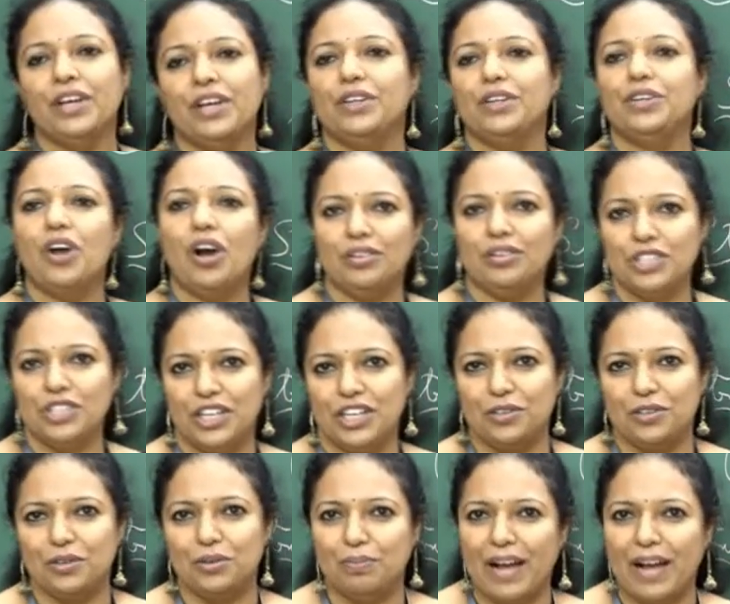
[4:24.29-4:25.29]

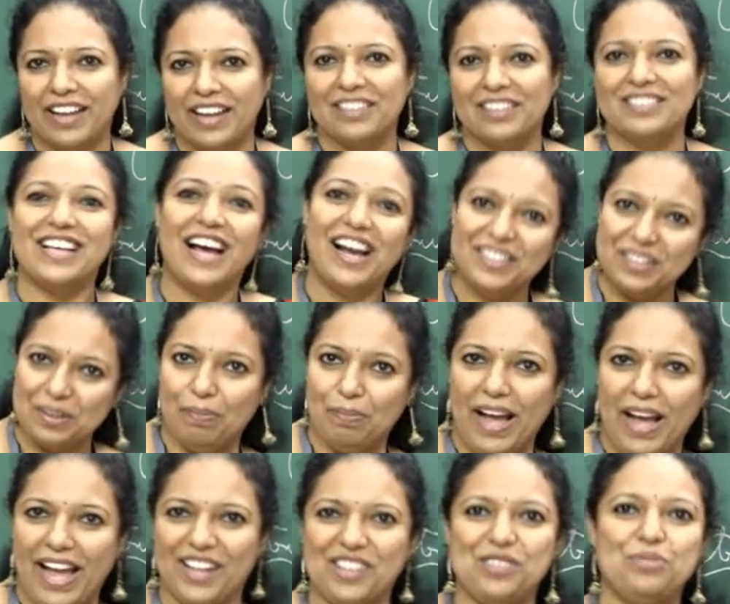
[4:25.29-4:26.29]
Non-scheduled banks are the
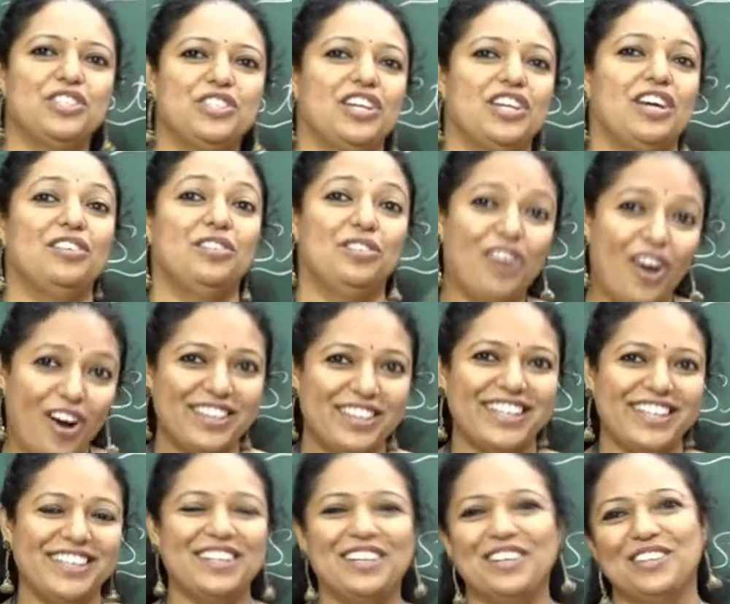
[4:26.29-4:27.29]
banks which are not
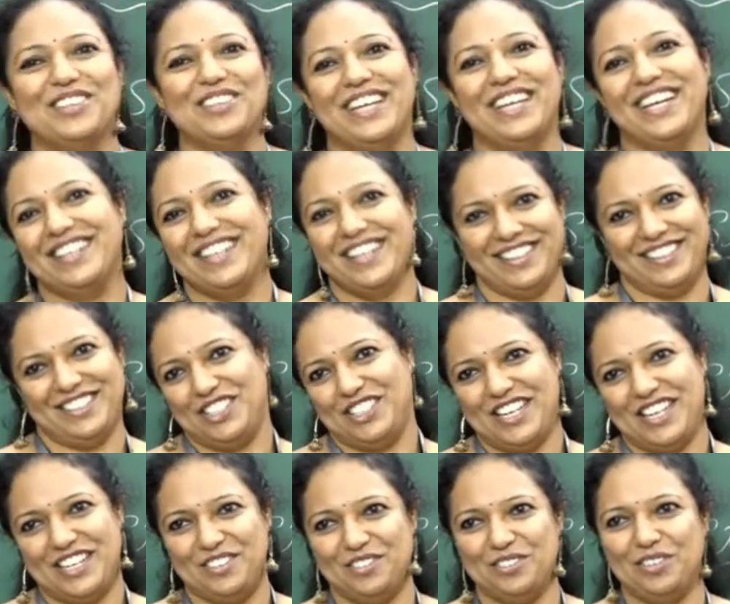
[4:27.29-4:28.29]
included in the
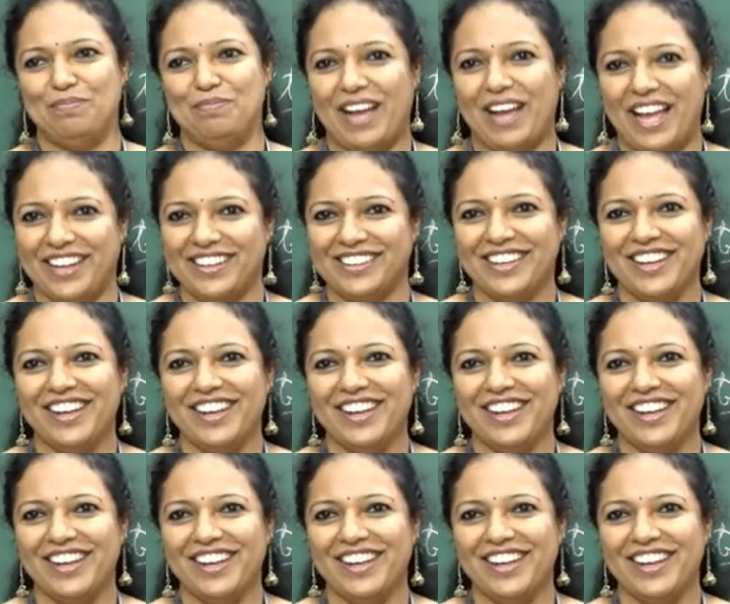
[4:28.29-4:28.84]
scheduled bank.